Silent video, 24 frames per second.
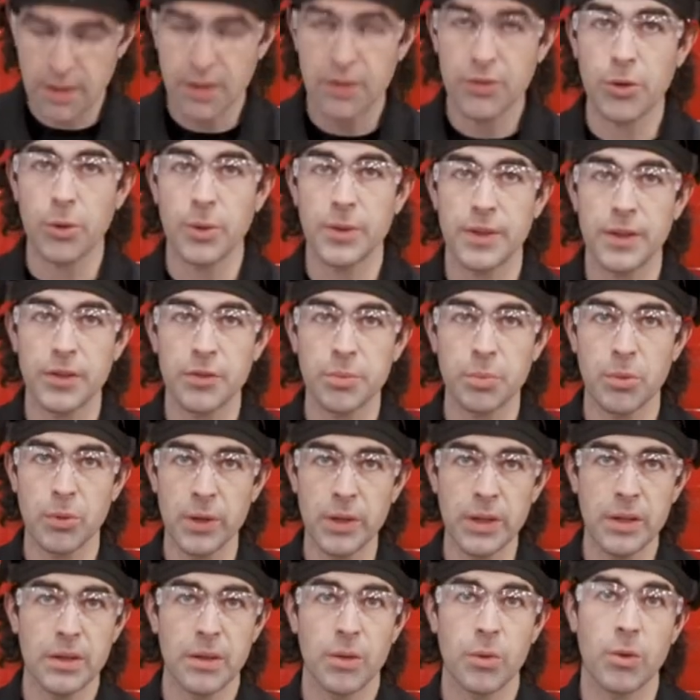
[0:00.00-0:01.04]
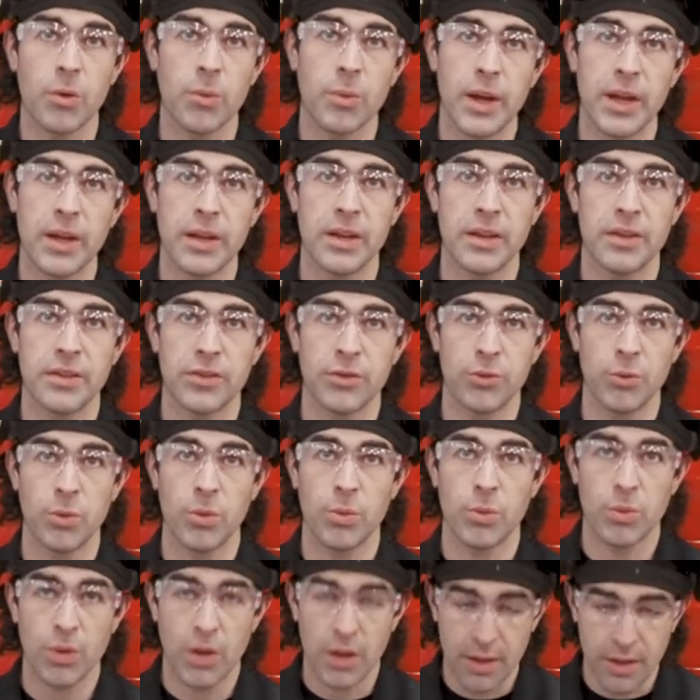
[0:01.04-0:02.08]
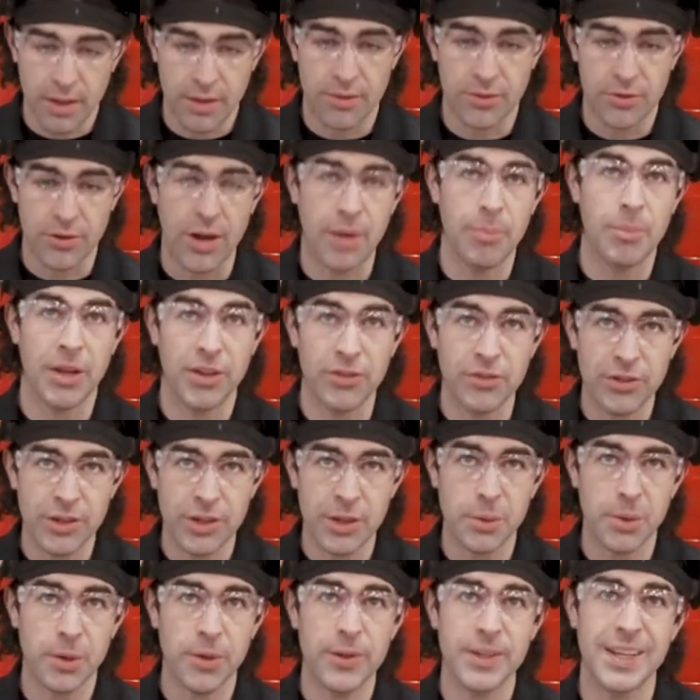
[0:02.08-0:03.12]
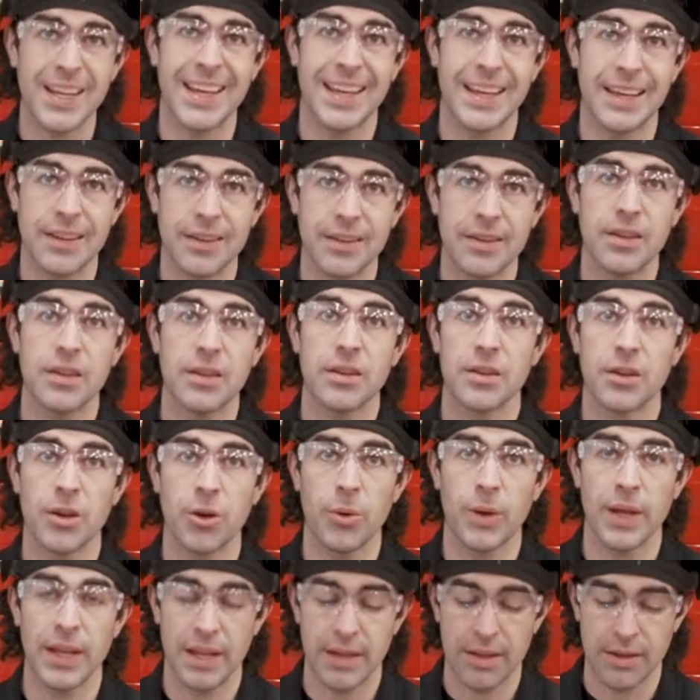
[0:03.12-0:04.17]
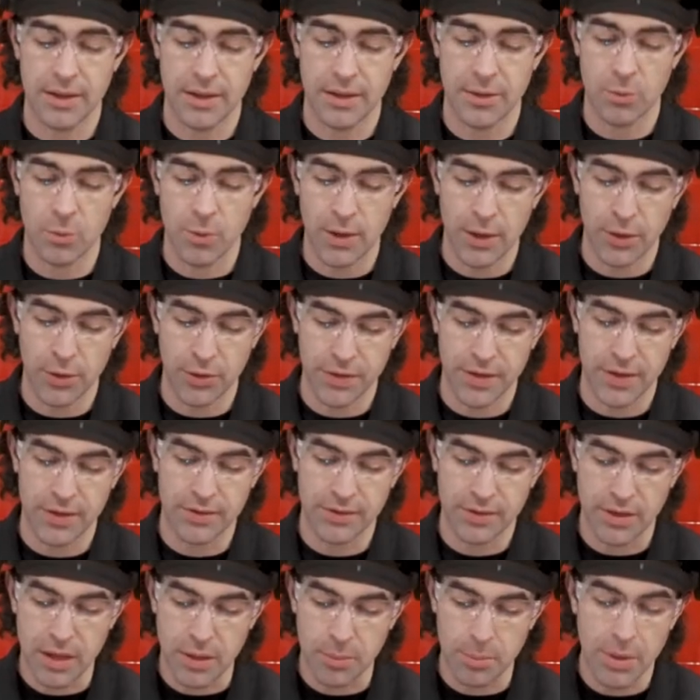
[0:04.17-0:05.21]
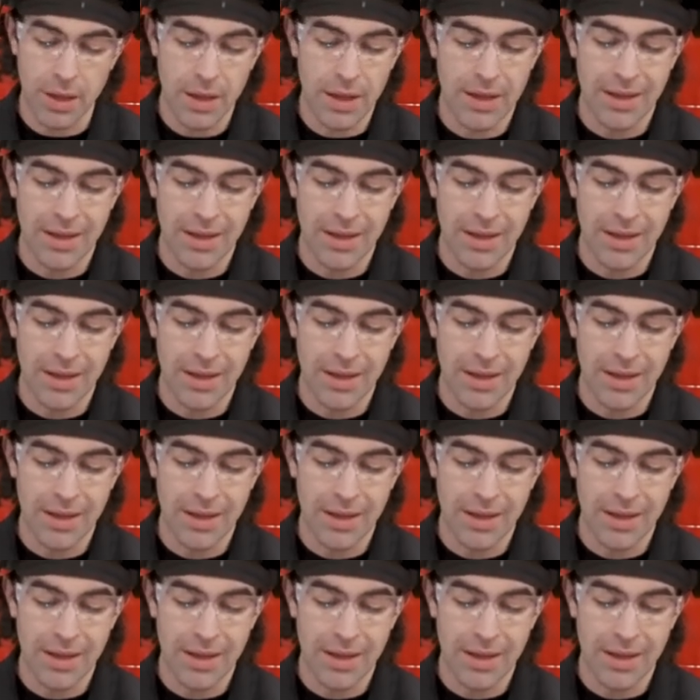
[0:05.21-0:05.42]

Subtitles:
So at this point, we're ready to drop my shield and go ahead and weld this up.